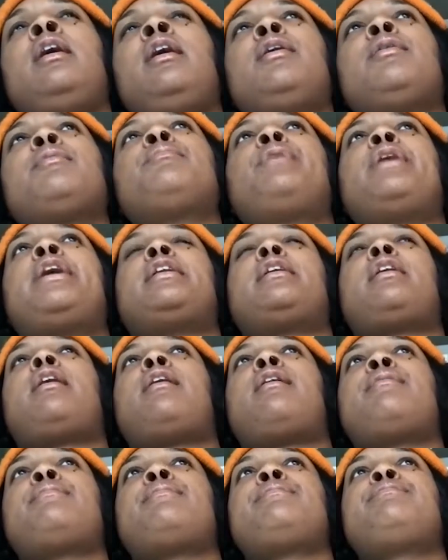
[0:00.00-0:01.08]
But
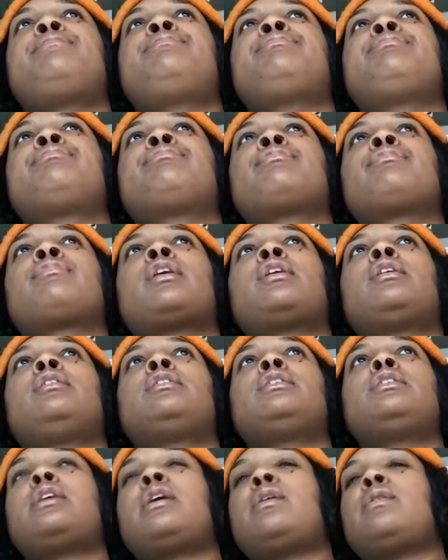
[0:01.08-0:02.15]
and
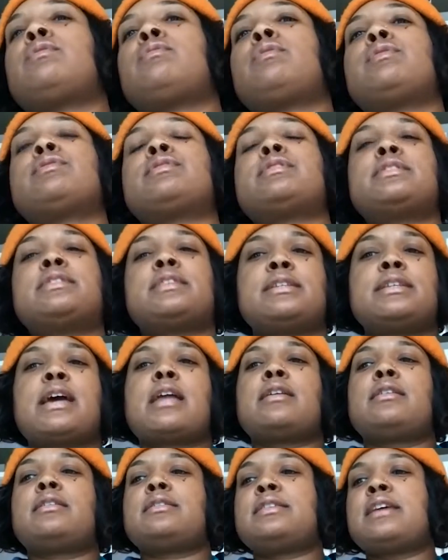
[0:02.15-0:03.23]
we were just sitting down
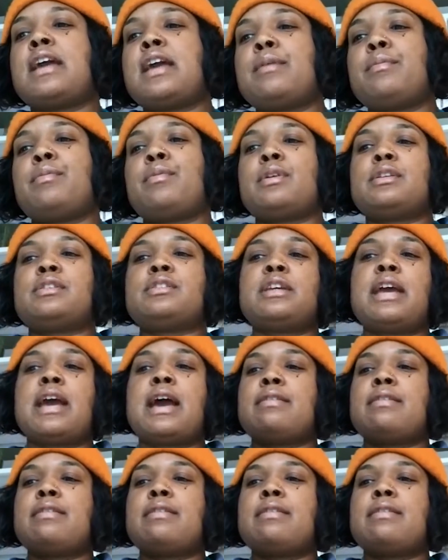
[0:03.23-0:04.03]
at the table and she had